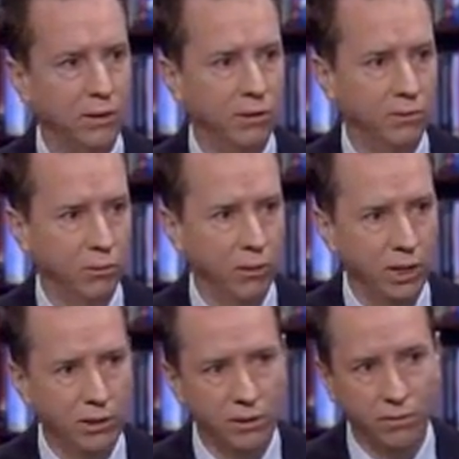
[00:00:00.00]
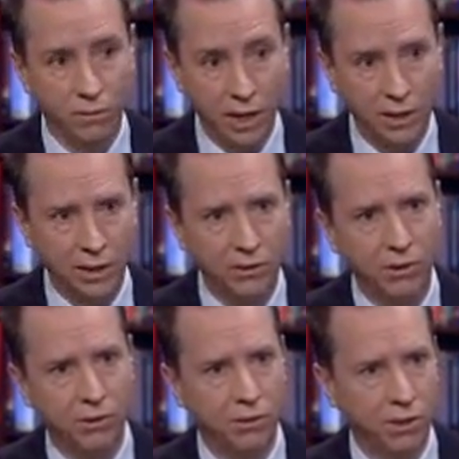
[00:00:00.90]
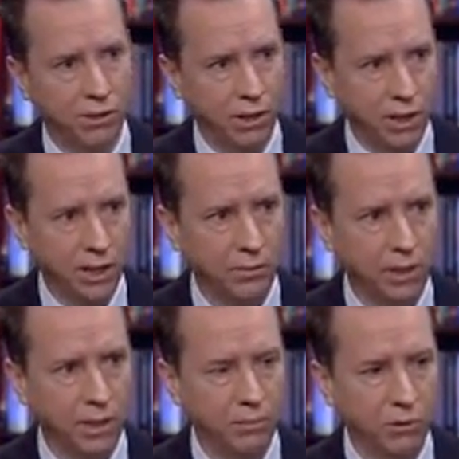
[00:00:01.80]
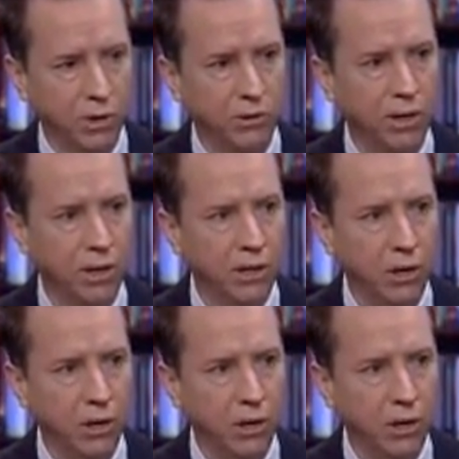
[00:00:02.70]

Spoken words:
the civil rights violations of these undocumented immigrants,